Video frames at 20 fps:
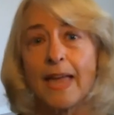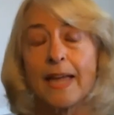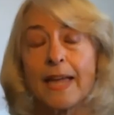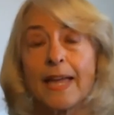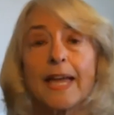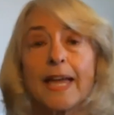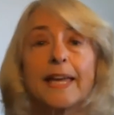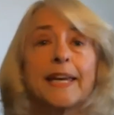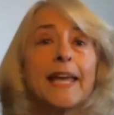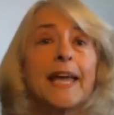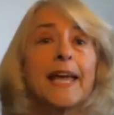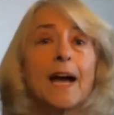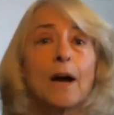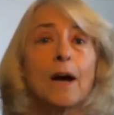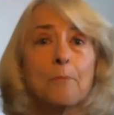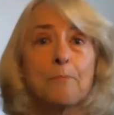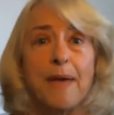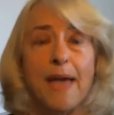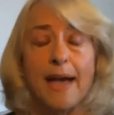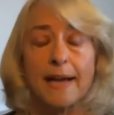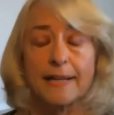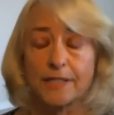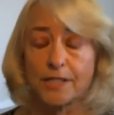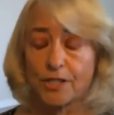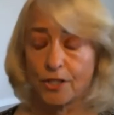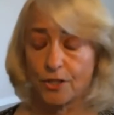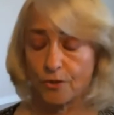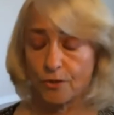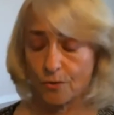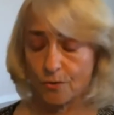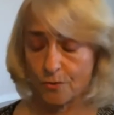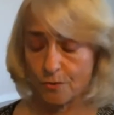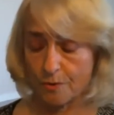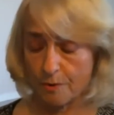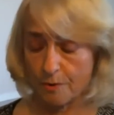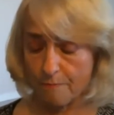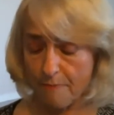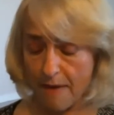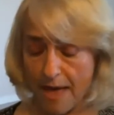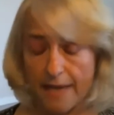Anyhow, back to,
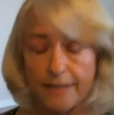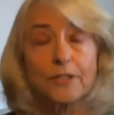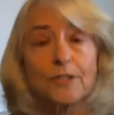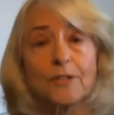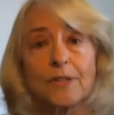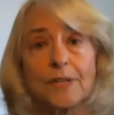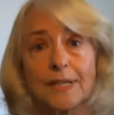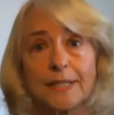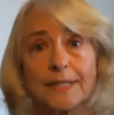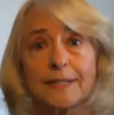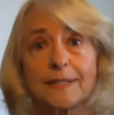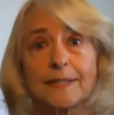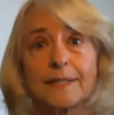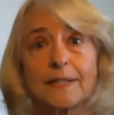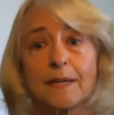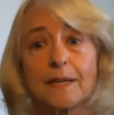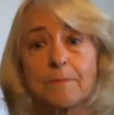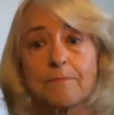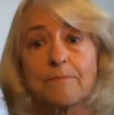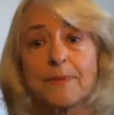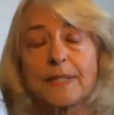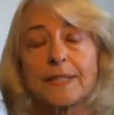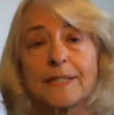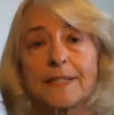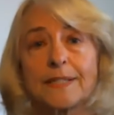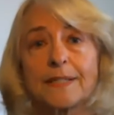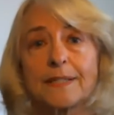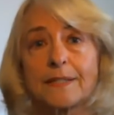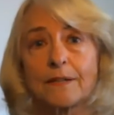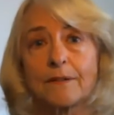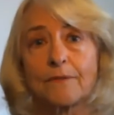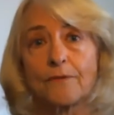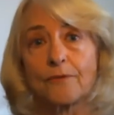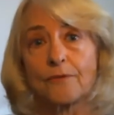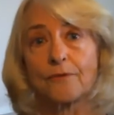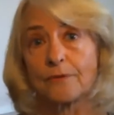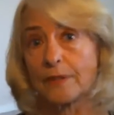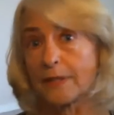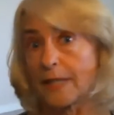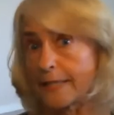back to this uh, business of
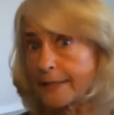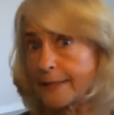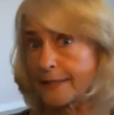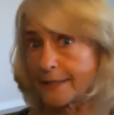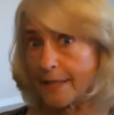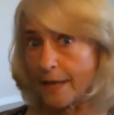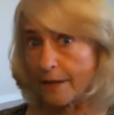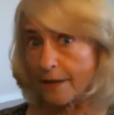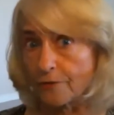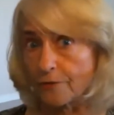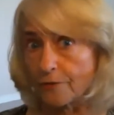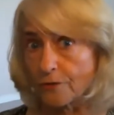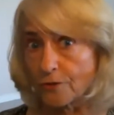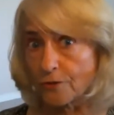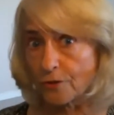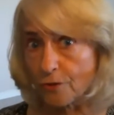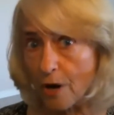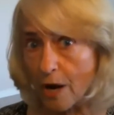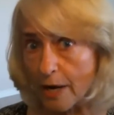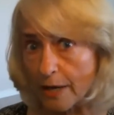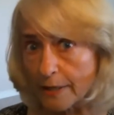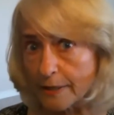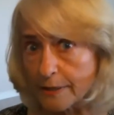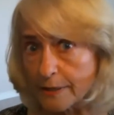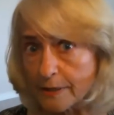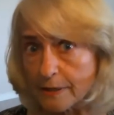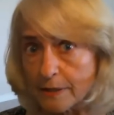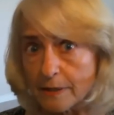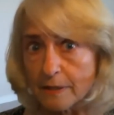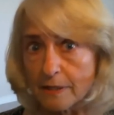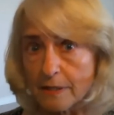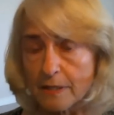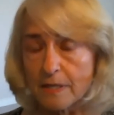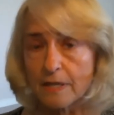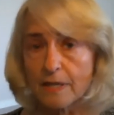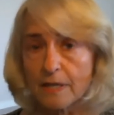less safe drugs.